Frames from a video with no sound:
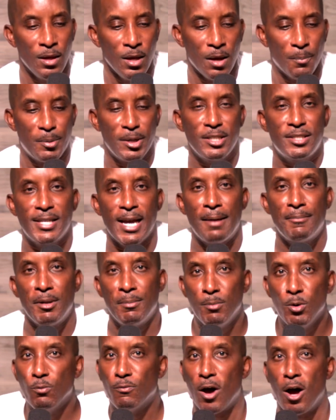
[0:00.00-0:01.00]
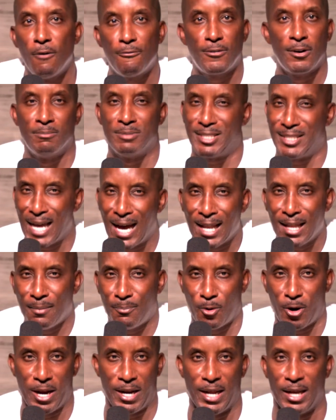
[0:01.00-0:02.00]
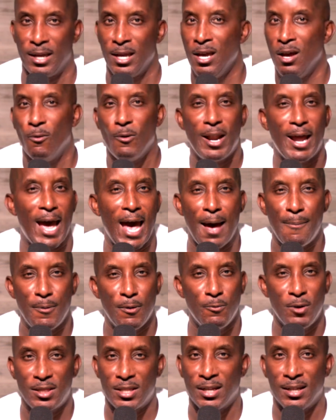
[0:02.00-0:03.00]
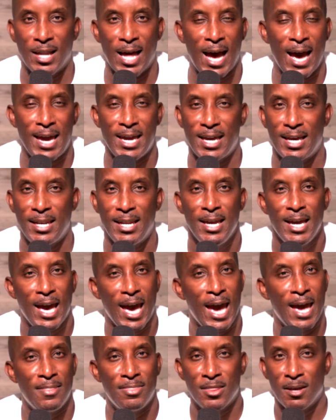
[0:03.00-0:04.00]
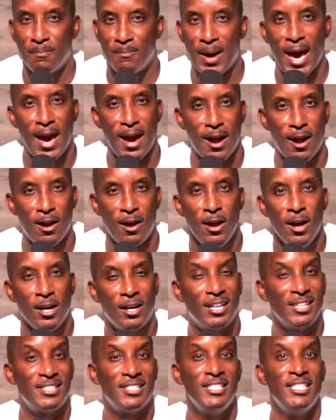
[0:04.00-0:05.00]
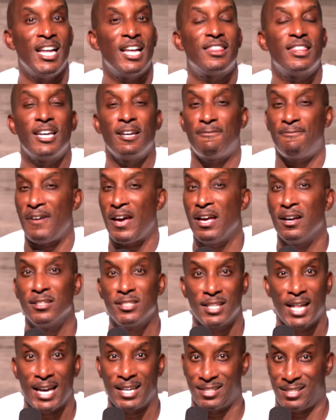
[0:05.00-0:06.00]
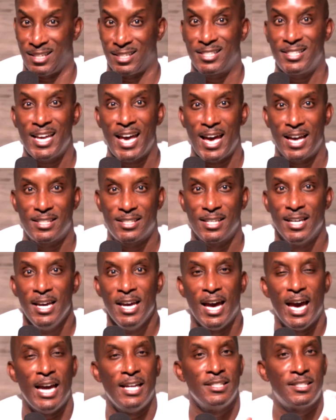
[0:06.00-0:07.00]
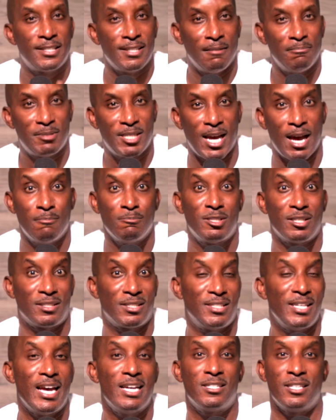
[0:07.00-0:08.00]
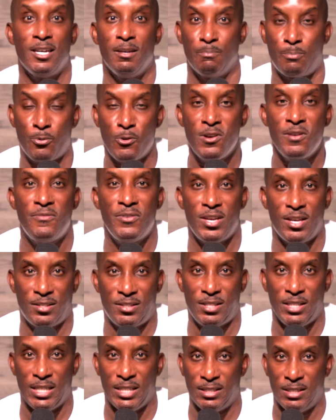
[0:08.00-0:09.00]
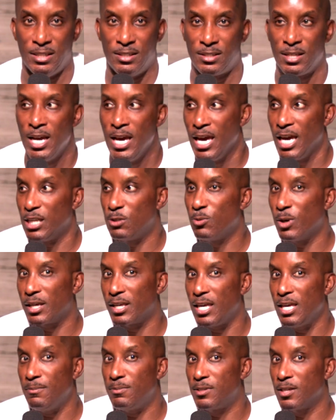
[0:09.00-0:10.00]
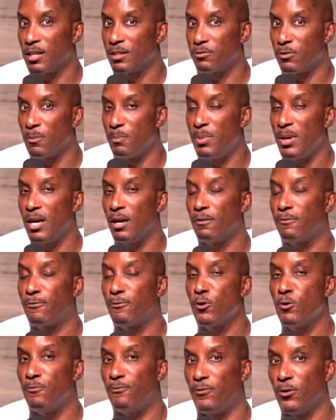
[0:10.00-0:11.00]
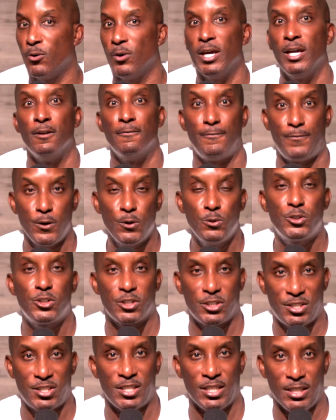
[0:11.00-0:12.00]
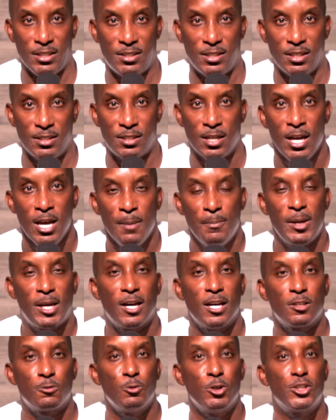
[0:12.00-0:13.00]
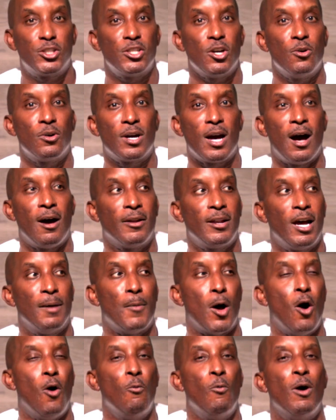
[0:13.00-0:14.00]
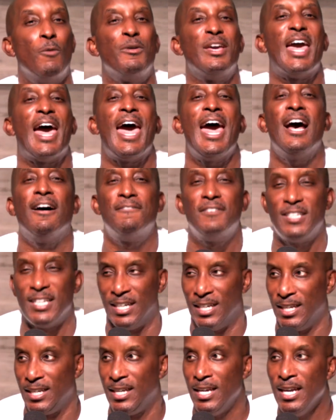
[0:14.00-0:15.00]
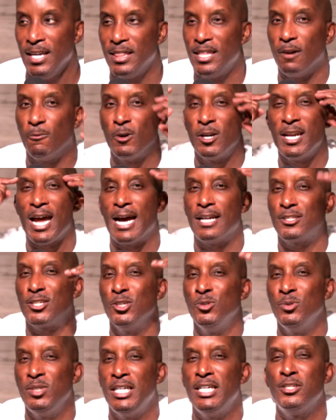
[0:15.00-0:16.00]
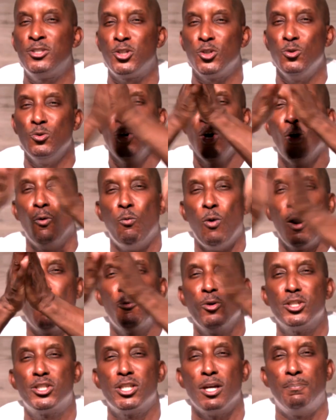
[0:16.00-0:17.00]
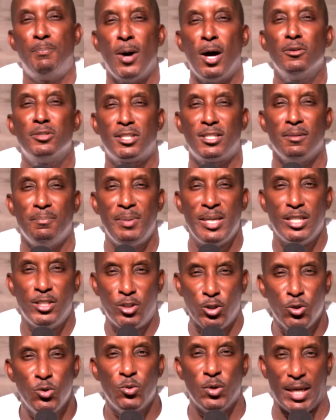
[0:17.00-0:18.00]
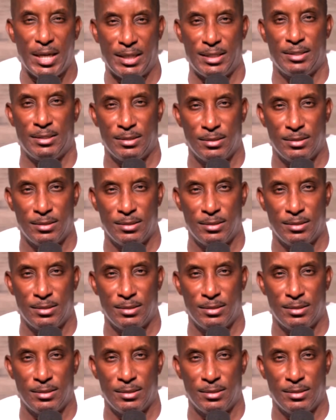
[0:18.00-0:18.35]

But it's time to move on from celebrating what happened with the lion and the bear because nothing fails like success. And sometimes success in previous seasons is what keeps us from being fruitful in future seasons because we're so caught up on what we have done that we're not tuned into what we're supposed to be doing.